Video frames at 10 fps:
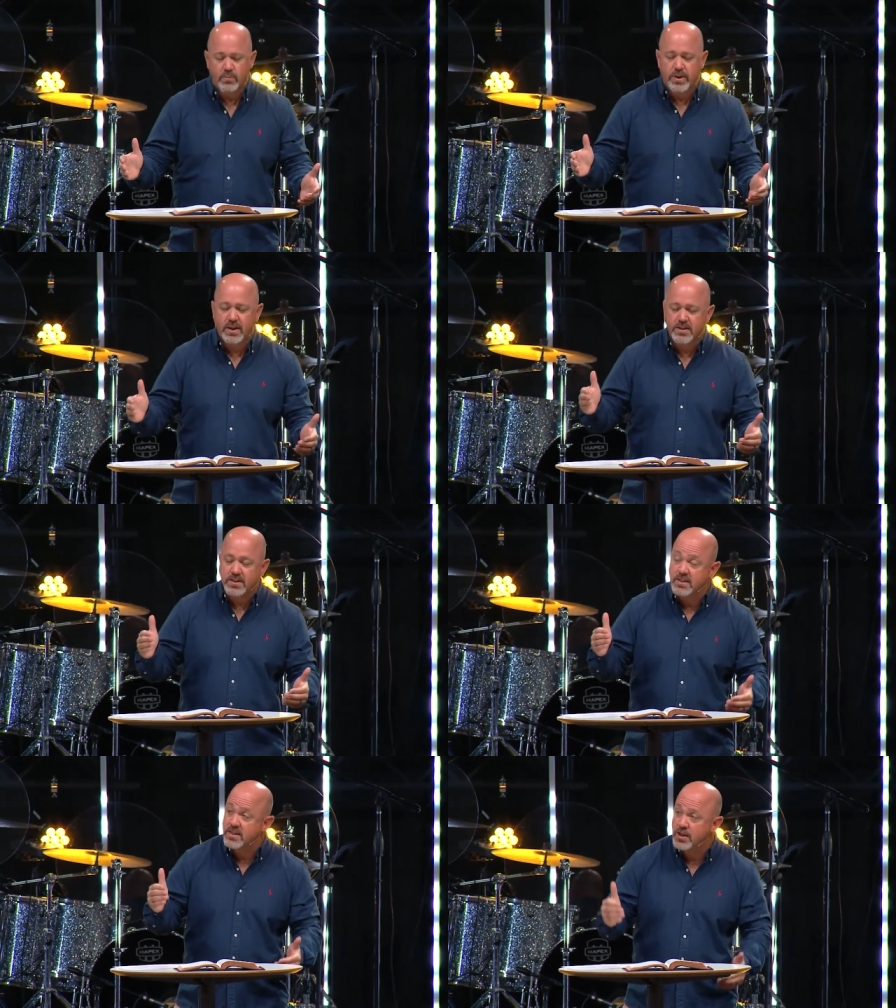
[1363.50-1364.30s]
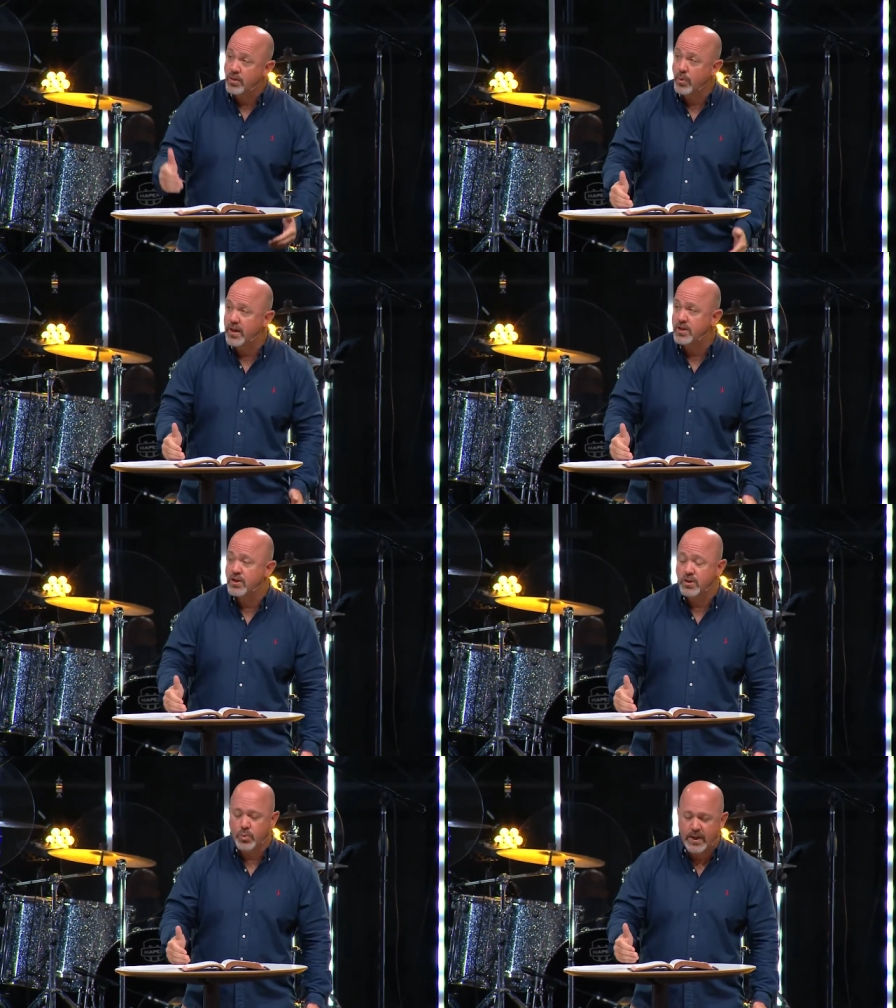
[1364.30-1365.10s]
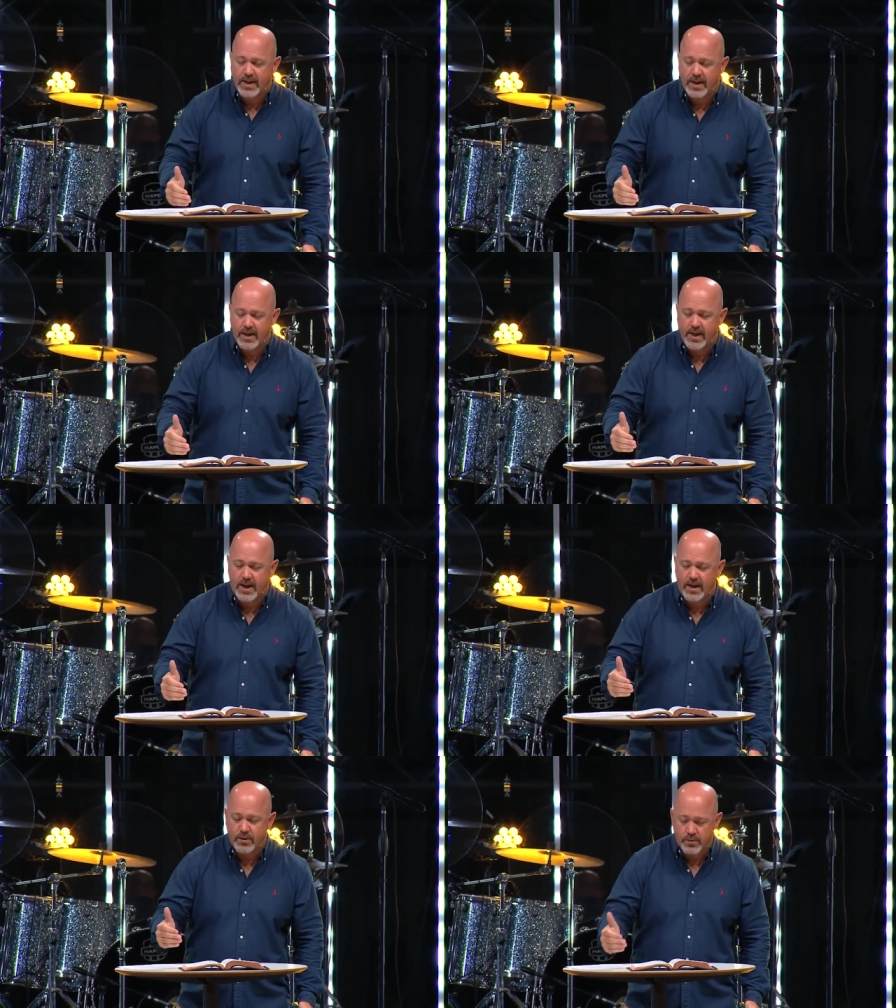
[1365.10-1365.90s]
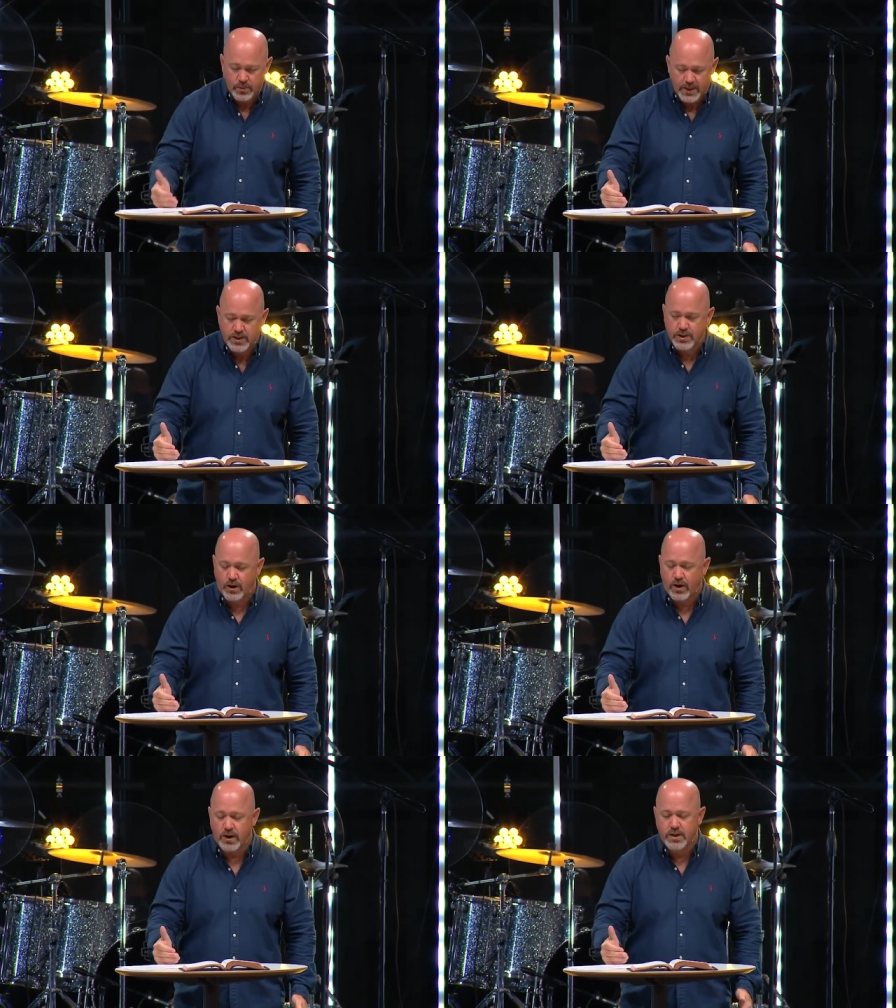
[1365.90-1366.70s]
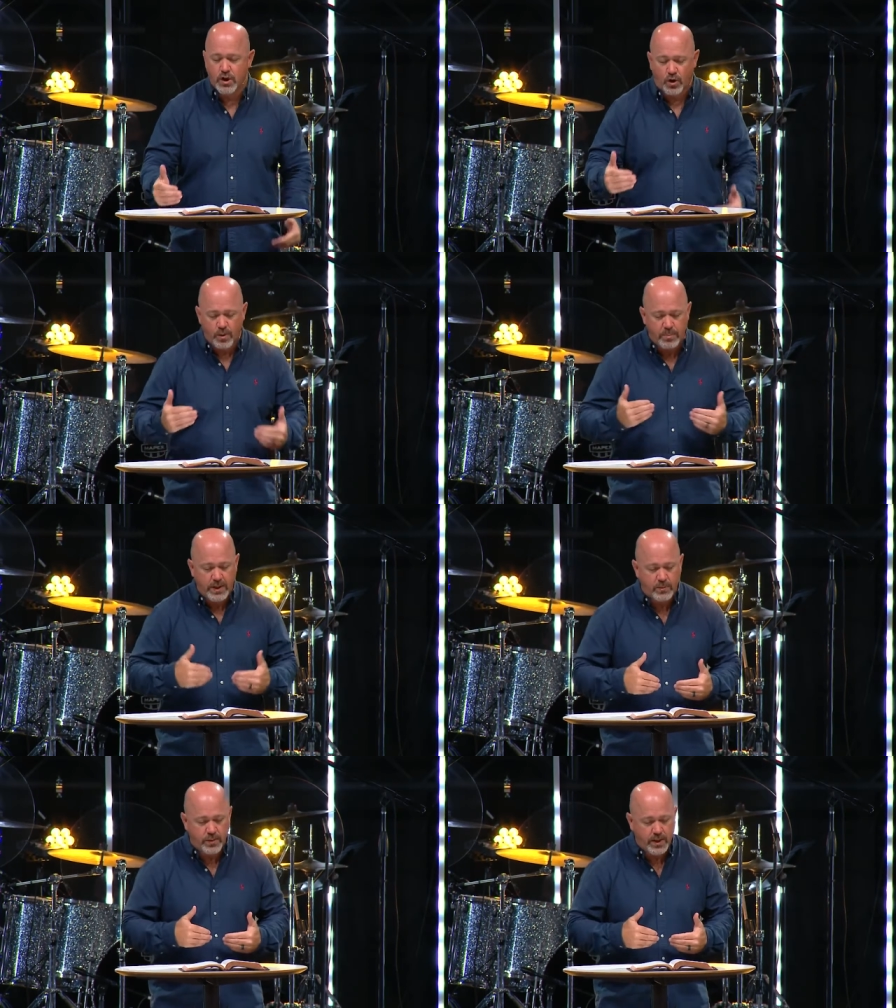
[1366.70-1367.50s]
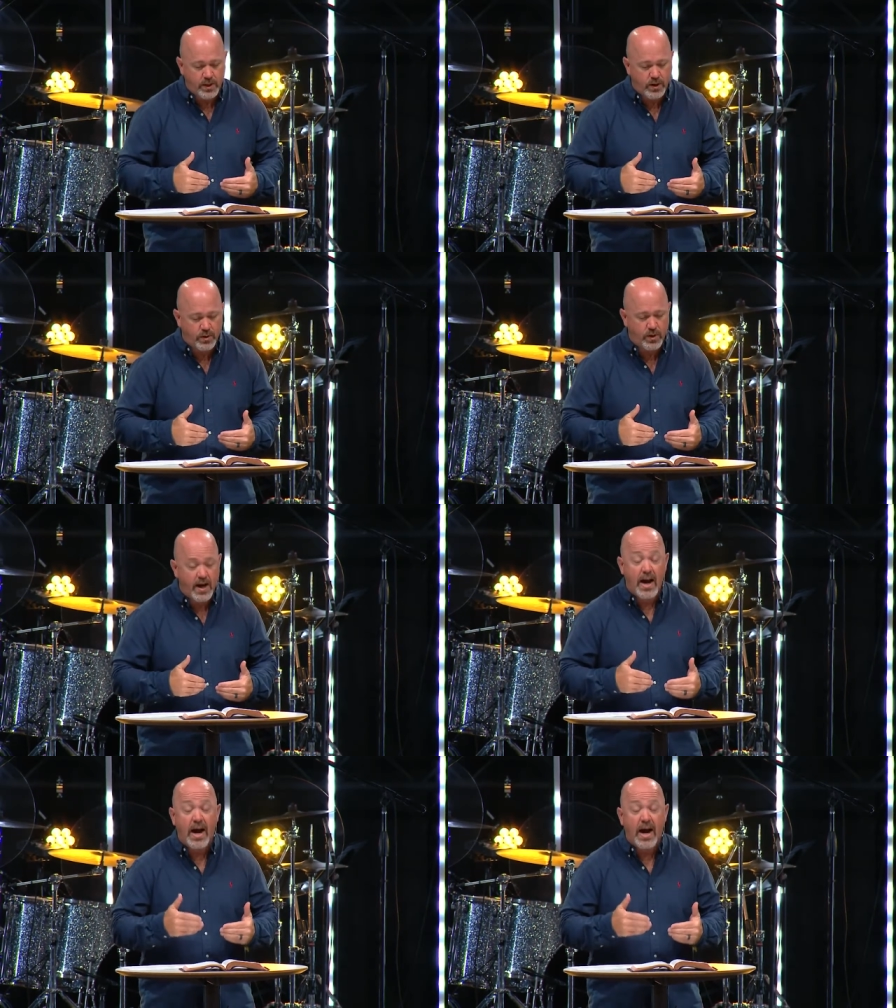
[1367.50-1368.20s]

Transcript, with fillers: because until we do, we cannot recharge or be renewed.